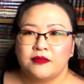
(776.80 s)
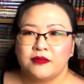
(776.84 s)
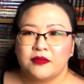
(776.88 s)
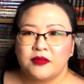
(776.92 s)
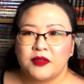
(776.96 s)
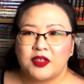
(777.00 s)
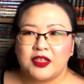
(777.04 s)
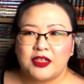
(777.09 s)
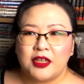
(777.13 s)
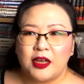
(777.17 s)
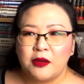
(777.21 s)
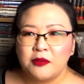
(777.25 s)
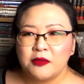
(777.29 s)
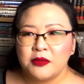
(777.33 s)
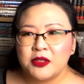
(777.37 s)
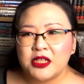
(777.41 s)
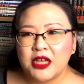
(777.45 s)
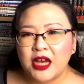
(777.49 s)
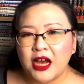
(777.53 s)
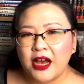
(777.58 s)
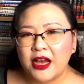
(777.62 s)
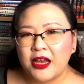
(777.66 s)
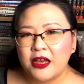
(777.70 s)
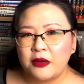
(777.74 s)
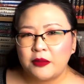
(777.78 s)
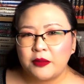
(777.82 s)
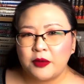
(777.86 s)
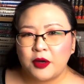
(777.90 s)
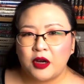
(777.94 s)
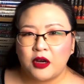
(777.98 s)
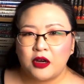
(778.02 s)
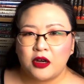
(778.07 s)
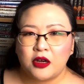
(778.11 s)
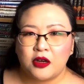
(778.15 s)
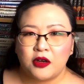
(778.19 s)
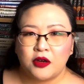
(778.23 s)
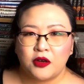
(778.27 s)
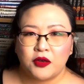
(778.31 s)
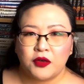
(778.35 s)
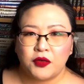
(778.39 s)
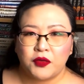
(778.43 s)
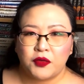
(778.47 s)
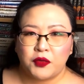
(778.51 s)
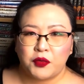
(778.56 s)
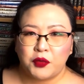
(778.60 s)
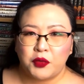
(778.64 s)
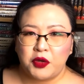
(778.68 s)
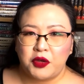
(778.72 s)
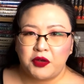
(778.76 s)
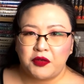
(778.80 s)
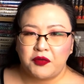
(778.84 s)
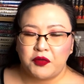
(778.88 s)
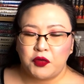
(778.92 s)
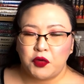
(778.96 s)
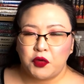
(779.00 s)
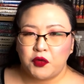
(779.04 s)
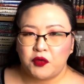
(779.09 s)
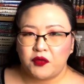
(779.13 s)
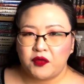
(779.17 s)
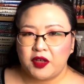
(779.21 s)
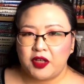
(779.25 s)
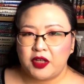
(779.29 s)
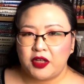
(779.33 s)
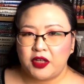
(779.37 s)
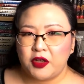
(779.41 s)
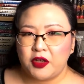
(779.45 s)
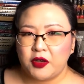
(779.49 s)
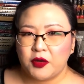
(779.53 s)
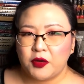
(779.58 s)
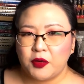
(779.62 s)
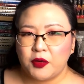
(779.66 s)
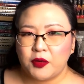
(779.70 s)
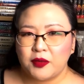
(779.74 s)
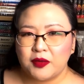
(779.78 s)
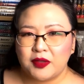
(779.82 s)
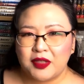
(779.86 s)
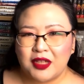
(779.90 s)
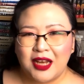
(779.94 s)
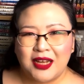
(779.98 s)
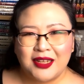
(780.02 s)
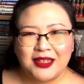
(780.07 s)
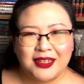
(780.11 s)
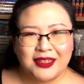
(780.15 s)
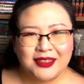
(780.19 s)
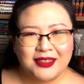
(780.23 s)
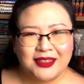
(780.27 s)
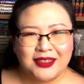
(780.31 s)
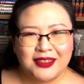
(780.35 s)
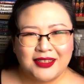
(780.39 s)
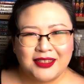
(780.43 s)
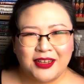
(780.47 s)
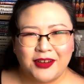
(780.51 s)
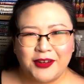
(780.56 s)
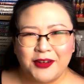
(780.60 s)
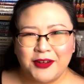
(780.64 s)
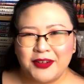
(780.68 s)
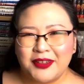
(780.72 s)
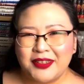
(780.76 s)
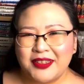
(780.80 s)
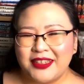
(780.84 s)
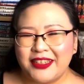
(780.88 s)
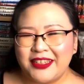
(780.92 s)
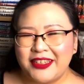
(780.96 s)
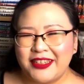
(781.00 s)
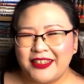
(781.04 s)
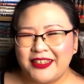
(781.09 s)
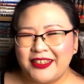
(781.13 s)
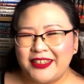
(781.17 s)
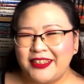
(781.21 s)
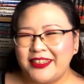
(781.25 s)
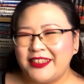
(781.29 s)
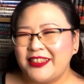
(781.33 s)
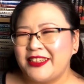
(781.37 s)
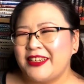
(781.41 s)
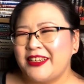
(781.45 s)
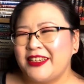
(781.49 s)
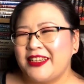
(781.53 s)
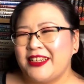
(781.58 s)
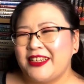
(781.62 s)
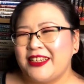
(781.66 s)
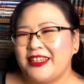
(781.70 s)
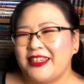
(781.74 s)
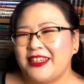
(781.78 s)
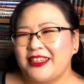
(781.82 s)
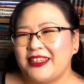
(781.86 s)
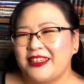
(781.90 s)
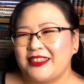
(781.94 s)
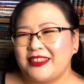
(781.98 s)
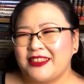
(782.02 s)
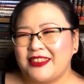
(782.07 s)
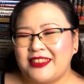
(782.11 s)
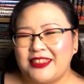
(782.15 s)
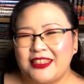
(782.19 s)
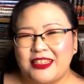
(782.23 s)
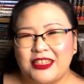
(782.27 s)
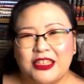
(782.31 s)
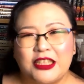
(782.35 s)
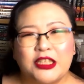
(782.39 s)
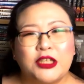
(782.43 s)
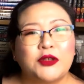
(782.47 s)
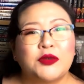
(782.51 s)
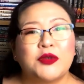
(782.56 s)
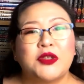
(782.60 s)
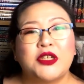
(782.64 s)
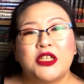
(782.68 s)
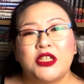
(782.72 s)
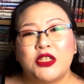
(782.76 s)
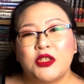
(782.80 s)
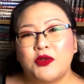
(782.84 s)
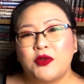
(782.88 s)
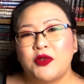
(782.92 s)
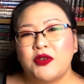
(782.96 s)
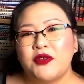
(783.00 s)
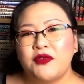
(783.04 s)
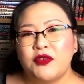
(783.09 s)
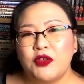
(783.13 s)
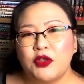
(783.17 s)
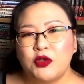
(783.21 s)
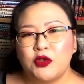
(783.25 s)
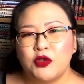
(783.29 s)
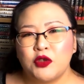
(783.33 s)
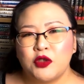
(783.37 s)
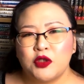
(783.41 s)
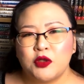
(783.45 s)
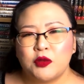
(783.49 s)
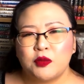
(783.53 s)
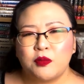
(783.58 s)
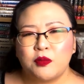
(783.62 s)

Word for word: some type of review video. Not necessarily series reviews,